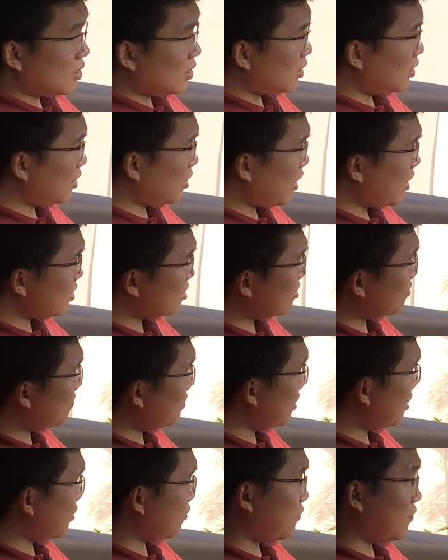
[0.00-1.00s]
it has a
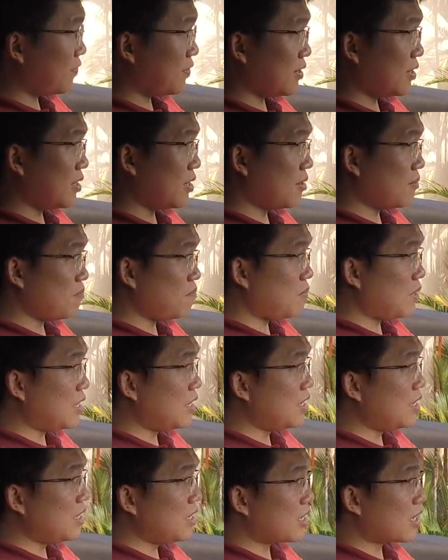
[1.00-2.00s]
bit of a
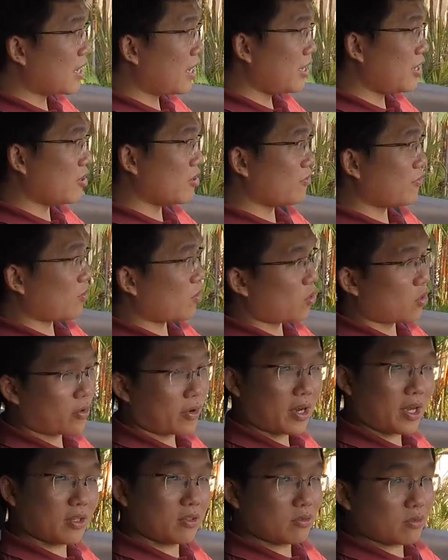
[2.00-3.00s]
mini kind of
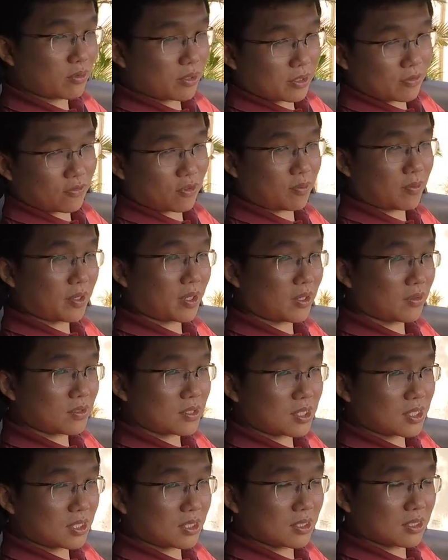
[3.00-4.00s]
aura to it from the
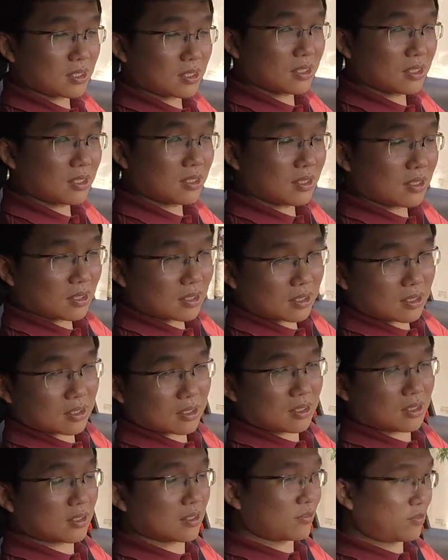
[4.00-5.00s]
outside. From the
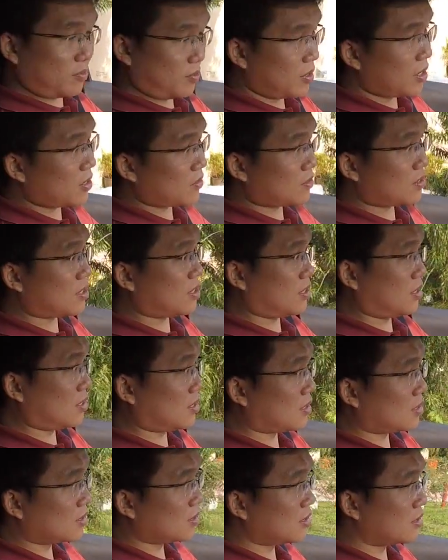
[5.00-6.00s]
outside, not
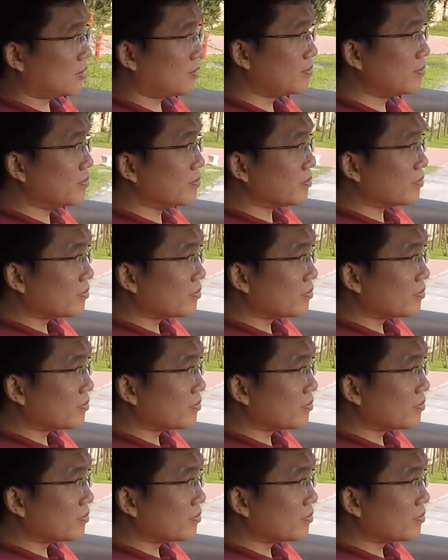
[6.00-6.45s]
the inside build,